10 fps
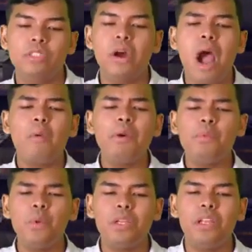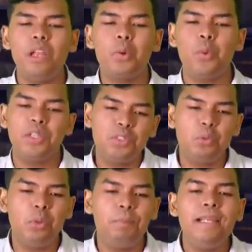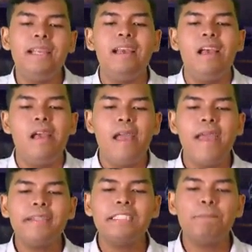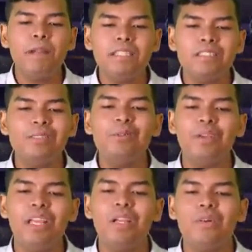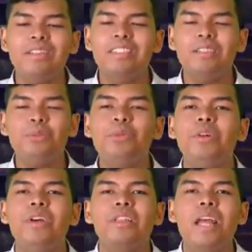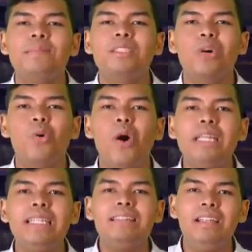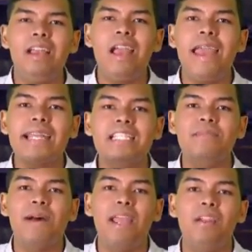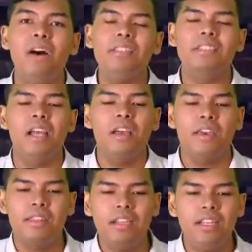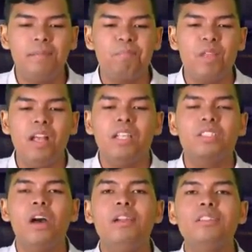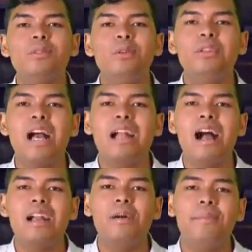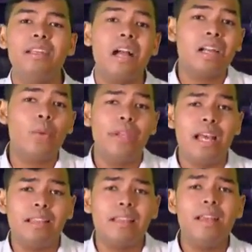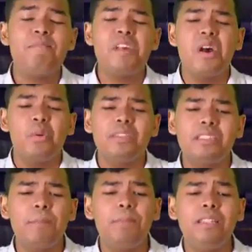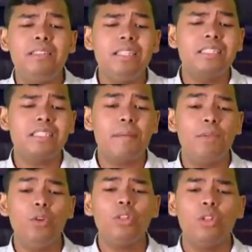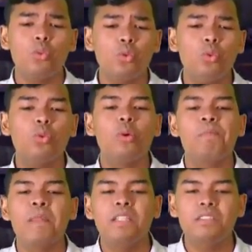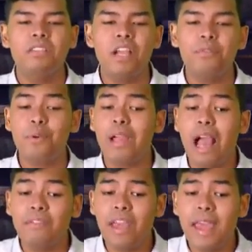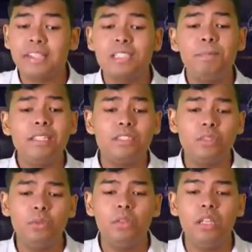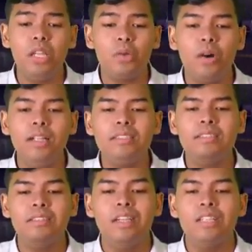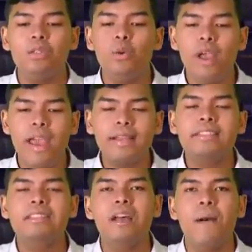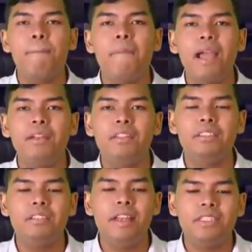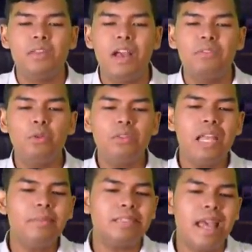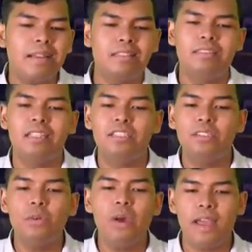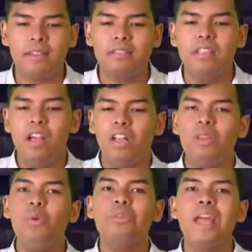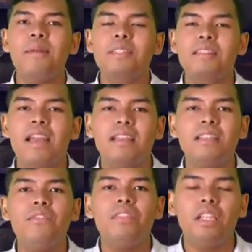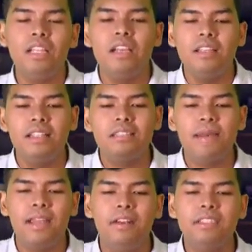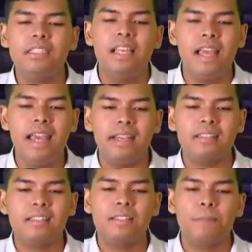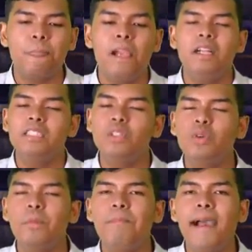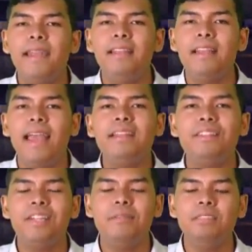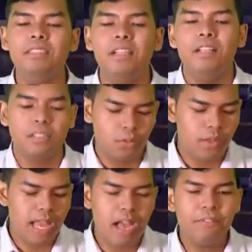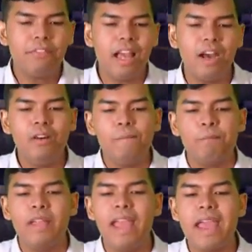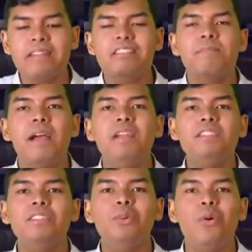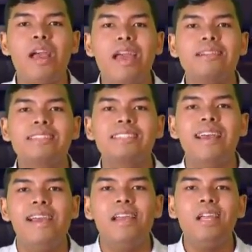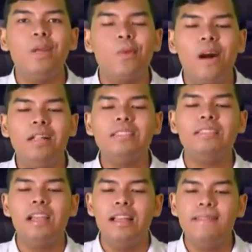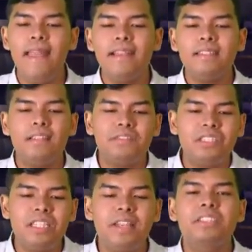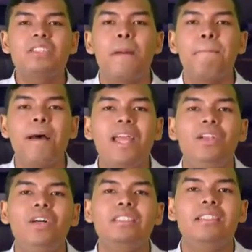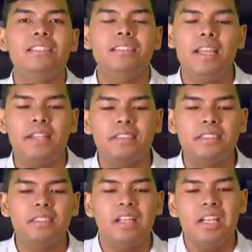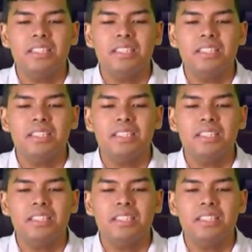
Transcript: So, our working equation will be X plus two equals two times the quantity X minus three. So, anong sunod nga gag gagawin natin? We simply distribute two. So, therefore, we have X plus two equals two X minus six. We have two times X, that's two X. two times negative three, that's minus X. So, combining like terms, so we have now X minus two X equals negative six minus six.